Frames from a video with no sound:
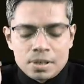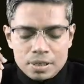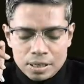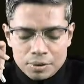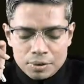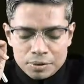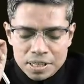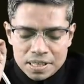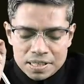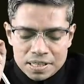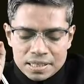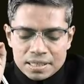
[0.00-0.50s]

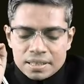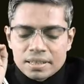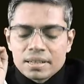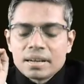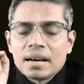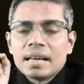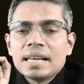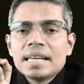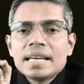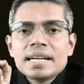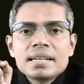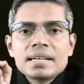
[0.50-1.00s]
Now this
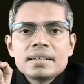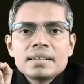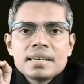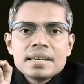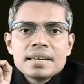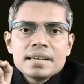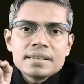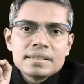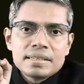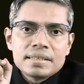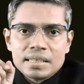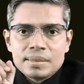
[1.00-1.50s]

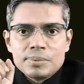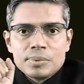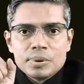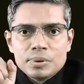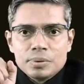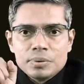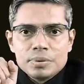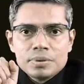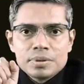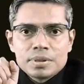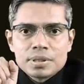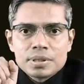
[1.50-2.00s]
connecting
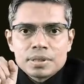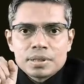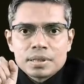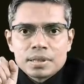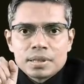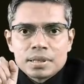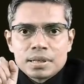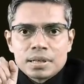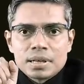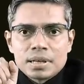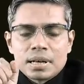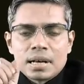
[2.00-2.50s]
tubules
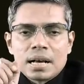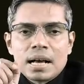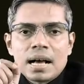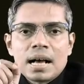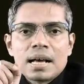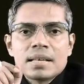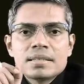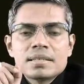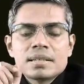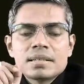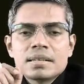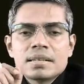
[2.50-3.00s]

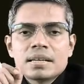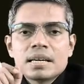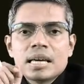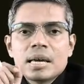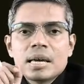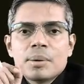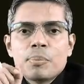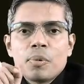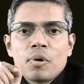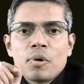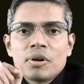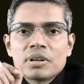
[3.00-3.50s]
has an
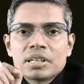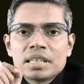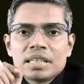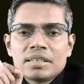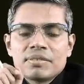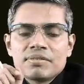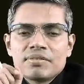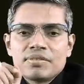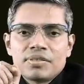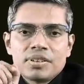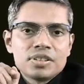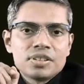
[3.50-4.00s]

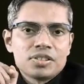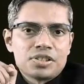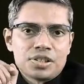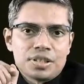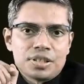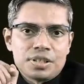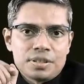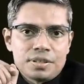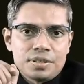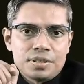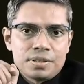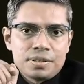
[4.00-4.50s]
important
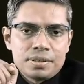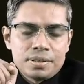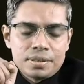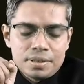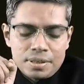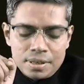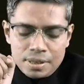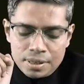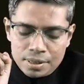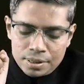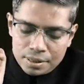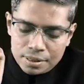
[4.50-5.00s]
functions.
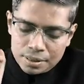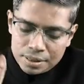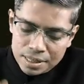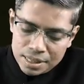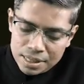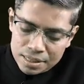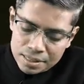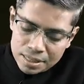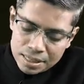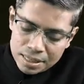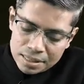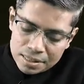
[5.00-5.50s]

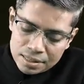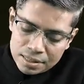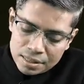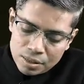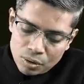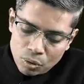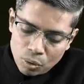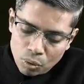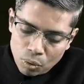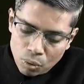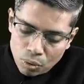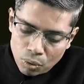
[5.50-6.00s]
This is
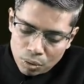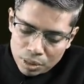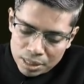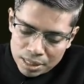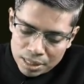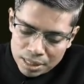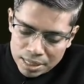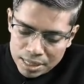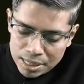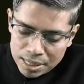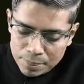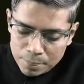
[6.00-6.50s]
the
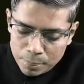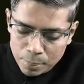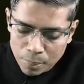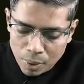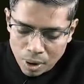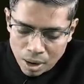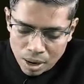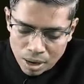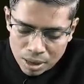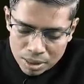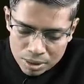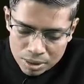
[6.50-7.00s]
only
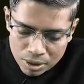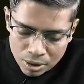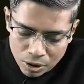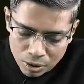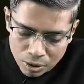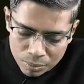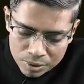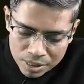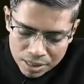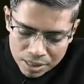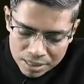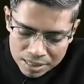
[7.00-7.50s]
part
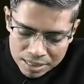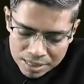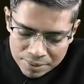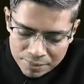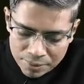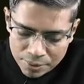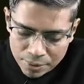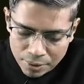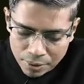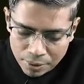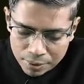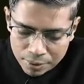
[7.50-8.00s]
of the
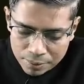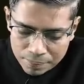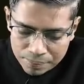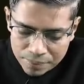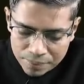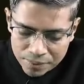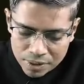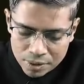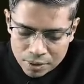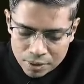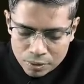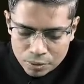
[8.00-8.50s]
nephron
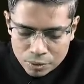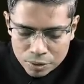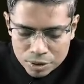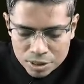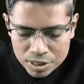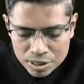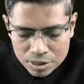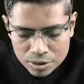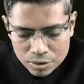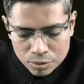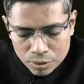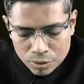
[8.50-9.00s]

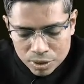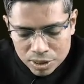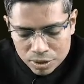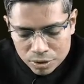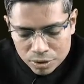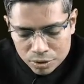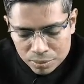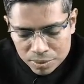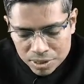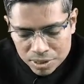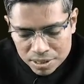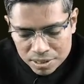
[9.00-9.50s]
which is
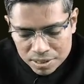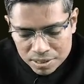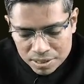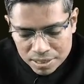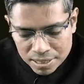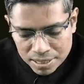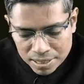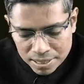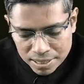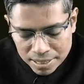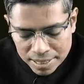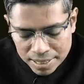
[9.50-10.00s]
going to be
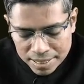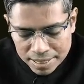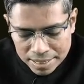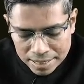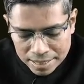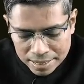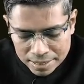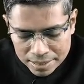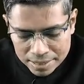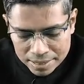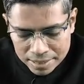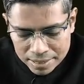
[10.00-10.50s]

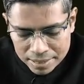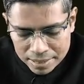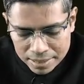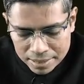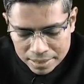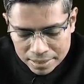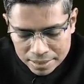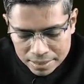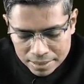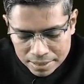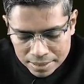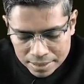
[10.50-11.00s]
secreting
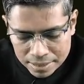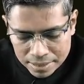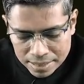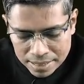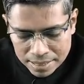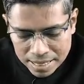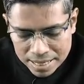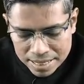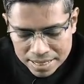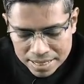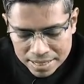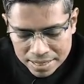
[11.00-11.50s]

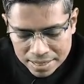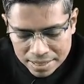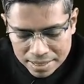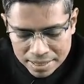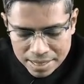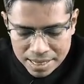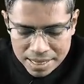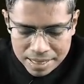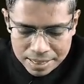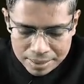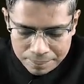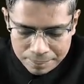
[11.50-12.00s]

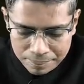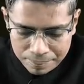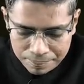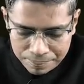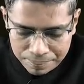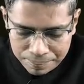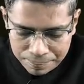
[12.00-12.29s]
kallikrein.